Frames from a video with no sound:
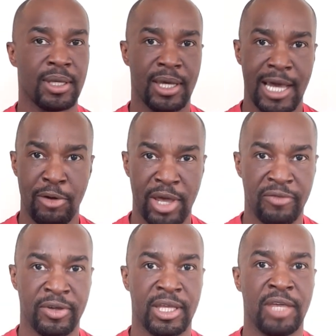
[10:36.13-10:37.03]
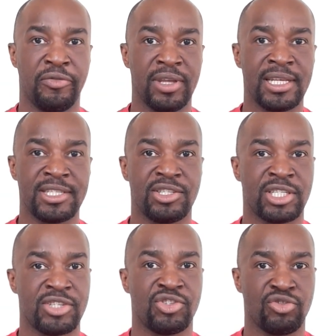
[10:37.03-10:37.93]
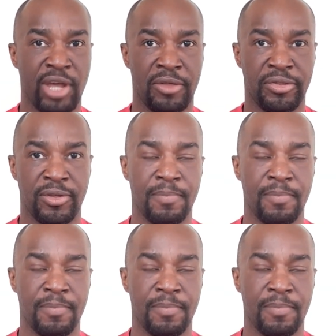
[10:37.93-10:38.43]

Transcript: However, if it is just strength,